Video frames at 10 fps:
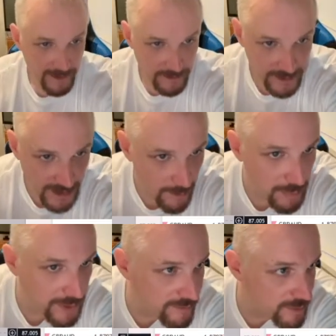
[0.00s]
Okay,
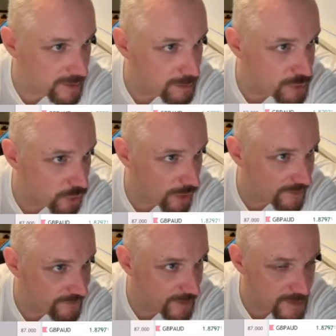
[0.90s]
but if we draw the
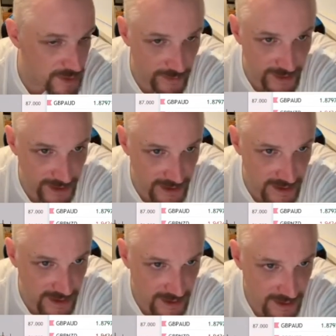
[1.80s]
fibs on
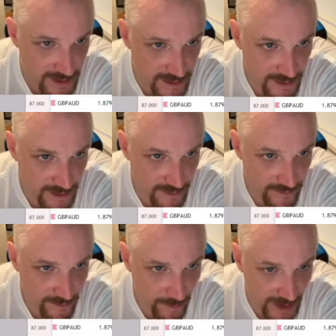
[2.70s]
this
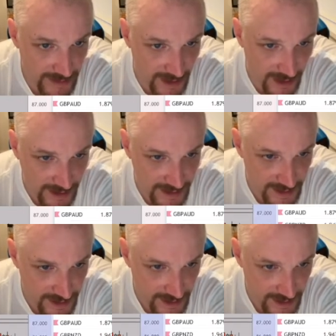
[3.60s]
from that high